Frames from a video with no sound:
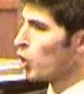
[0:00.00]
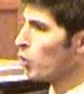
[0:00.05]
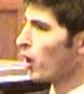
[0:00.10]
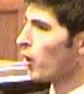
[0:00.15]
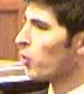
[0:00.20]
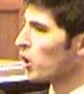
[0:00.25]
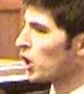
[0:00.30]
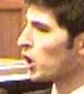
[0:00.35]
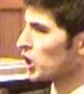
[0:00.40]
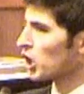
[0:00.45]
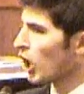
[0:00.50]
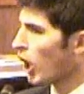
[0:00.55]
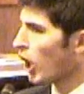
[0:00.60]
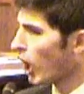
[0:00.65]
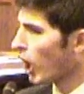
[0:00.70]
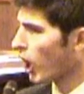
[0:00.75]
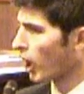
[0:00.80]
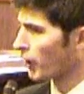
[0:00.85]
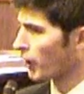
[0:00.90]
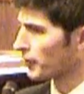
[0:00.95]
who will work
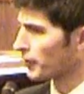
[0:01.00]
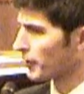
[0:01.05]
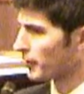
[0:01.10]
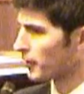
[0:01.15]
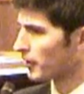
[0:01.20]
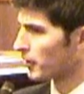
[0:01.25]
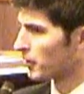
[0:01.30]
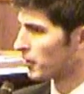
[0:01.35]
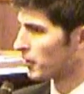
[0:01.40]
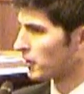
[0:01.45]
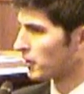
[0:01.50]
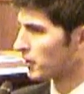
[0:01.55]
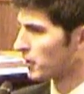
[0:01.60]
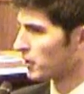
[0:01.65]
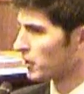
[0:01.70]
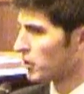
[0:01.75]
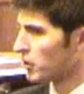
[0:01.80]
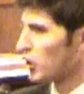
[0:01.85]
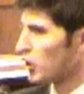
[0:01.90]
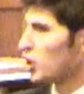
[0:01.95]
hard
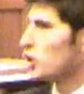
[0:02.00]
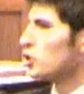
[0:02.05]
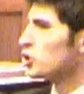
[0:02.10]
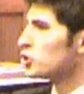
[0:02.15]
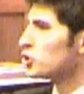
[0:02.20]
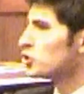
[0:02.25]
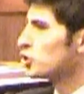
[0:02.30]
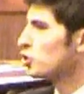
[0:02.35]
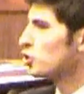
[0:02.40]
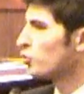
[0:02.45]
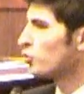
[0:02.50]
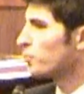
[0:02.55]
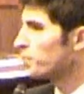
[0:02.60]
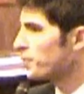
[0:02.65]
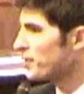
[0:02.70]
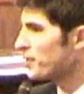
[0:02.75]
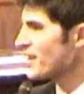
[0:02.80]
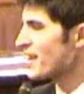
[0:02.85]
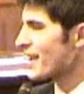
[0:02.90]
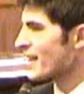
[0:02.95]
to
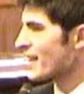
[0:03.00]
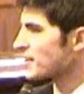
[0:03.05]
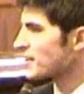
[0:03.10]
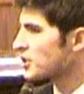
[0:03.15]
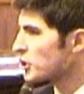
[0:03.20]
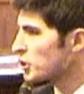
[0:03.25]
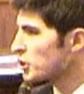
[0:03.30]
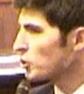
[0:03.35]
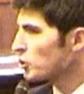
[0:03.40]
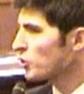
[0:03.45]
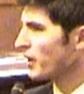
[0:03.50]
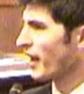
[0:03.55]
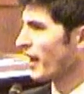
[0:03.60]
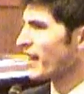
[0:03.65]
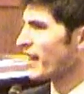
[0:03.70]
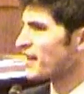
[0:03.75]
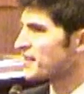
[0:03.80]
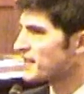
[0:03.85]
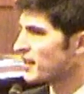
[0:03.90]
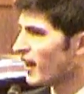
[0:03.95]
be in tune
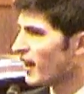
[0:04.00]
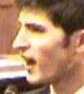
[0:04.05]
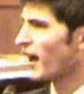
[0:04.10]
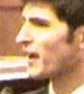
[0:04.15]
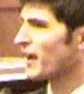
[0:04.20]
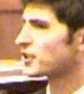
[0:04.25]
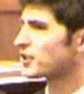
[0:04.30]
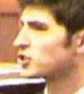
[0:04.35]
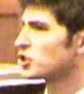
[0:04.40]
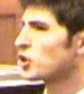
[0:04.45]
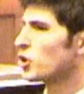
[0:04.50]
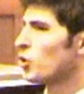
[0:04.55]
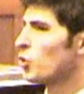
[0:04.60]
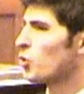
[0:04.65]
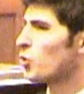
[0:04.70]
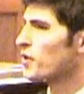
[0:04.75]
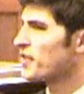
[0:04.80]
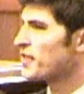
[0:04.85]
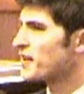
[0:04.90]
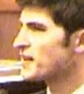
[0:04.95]
and in touch
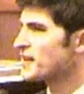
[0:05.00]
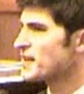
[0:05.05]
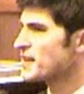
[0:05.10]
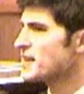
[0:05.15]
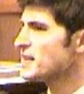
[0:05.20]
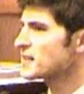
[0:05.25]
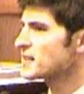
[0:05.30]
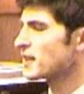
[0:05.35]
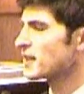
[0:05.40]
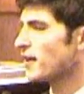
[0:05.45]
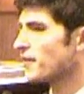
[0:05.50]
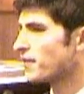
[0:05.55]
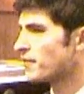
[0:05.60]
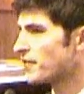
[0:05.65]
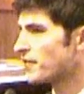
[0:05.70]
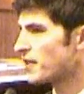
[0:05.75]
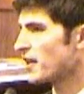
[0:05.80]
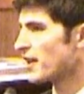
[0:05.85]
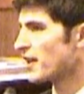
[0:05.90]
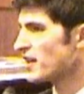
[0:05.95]
with the needs
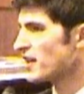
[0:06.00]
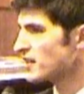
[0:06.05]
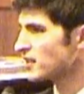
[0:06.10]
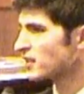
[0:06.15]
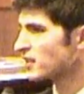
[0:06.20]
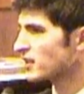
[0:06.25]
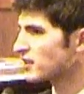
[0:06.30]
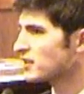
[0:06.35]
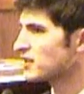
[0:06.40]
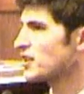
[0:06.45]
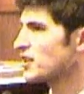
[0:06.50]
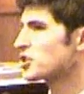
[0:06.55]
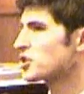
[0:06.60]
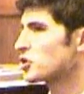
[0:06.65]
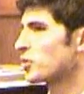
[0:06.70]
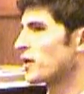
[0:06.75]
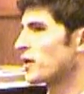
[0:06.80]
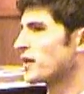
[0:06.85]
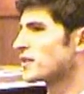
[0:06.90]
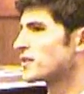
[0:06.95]
of his
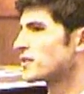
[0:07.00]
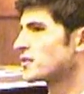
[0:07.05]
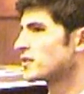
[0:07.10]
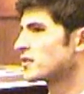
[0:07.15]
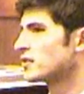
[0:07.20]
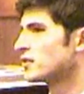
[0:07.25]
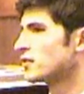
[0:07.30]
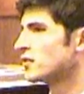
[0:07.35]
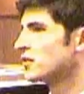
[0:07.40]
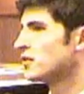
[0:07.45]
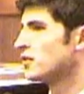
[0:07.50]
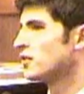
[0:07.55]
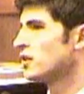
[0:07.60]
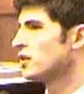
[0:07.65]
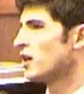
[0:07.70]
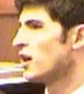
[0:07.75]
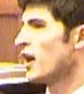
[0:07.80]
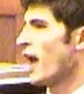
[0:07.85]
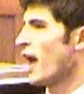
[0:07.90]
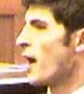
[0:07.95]
constituents
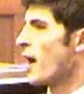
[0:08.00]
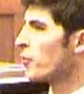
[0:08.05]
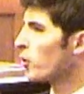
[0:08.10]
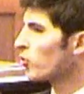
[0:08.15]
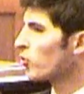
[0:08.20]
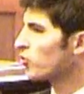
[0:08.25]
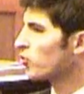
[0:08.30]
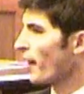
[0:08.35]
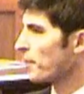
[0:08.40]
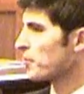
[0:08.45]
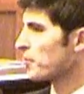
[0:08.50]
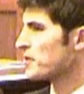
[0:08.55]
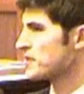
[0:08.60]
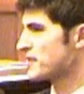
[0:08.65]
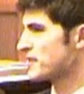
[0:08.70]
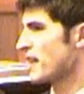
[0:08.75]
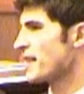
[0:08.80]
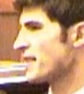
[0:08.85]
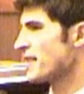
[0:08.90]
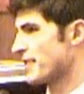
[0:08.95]
and will
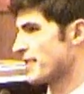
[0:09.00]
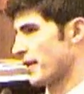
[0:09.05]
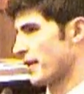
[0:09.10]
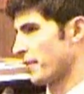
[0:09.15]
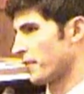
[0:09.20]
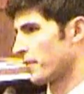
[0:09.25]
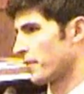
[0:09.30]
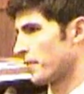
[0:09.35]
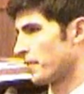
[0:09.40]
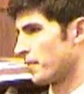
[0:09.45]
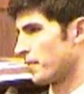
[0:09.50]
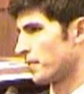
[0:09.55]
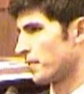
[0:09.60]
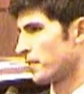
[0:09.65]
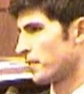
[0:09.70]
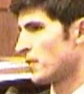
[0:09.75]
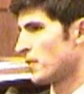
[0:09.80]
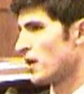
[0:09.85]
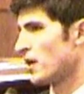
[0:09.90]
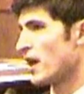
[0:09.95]
represent them
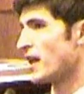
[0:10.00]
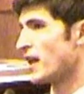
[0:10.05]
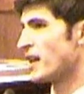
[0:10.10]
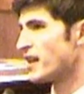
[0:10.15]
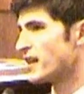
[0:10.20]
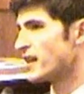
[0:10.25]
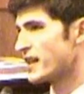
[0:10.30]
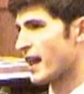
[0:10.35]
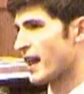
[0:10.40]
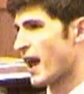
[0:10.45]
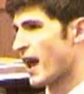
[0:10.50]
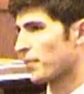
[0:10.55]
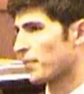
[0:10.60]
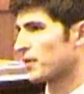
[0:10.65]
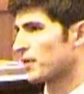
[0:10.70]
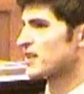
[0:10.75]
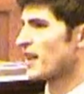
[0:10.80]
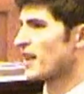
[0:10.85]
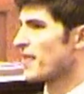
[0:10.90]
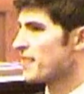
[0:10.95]
in
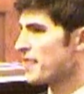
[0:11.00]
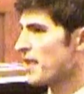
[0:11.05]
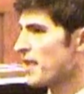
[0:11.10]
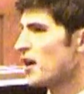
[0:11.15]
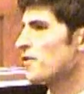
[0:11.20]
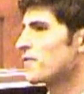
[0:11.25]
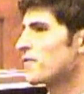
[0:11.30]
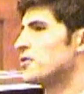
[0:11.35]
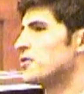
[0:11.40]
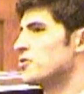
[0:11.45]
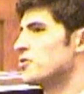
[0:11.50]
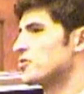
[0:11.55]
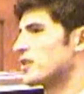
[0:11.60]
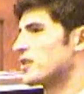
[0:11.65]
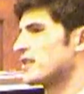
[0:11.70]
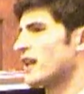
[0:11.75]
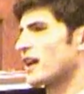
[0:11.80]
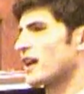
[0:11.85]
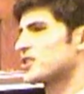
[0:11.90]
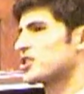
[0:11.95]
Indianapolis and their views
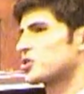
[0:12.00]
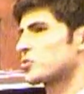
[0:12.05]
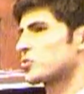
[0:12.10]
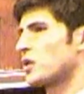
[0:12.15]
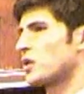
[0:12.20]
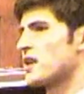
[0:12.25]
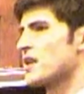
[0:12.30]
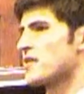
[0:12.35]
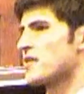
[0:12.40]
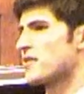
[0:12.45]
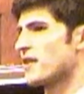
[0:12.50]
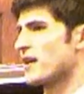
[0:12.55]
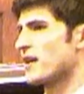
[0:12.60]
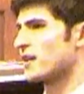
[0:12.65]
and not just what he